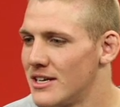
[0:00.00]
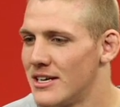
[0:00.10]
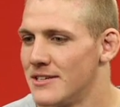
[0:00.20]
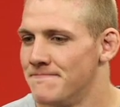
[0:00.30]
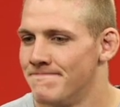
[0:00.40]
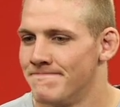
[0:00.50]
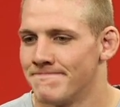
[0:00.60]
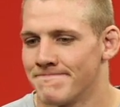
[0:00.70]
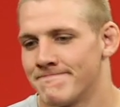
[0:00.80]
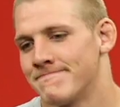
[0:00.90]

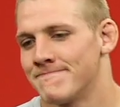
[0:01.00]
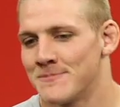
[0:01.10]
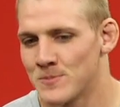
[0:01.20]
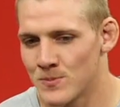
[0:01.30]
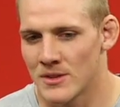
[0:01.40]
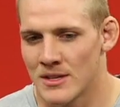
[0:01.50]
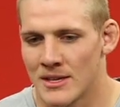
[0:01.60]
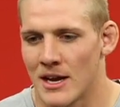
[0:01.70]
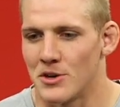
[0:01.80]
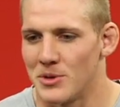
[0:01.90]

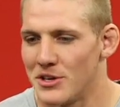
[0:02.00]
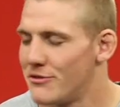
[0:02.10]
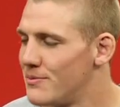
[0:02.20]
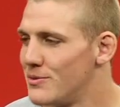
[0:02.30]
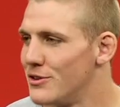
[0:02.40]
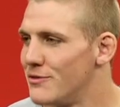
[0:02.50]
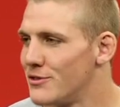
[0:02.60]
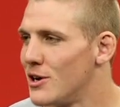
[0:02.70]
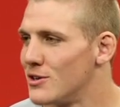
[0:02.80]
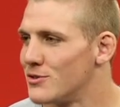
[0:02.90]
how to be a good
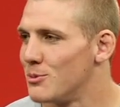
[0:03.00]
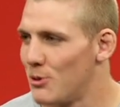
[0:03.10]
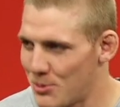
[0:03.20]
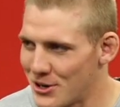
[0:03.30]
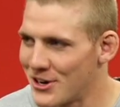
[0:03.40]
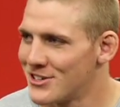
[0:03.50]
college football player.